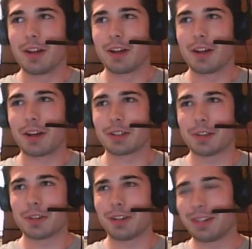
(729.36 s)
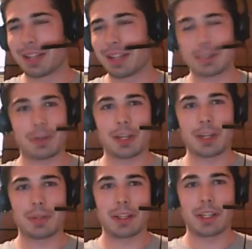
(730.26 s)
also they surprised
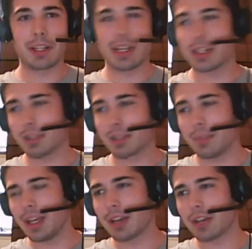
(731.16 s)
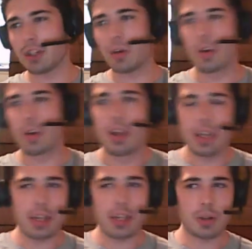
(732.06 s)
me like they did last time. But yeah, so
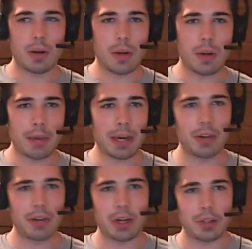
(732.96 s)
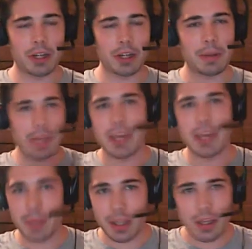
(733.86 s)
I would talk about
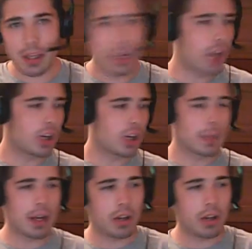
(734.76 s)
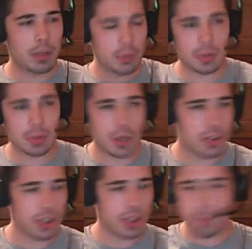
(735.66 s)
gaming. I talk about
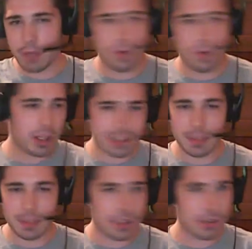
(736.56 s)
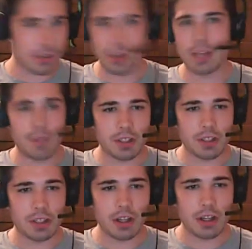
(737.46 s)
cryptozoology, like Bigfoot, Loch Ness Monster, all that fun
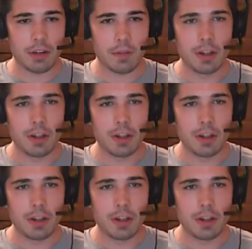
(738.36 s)
stuff.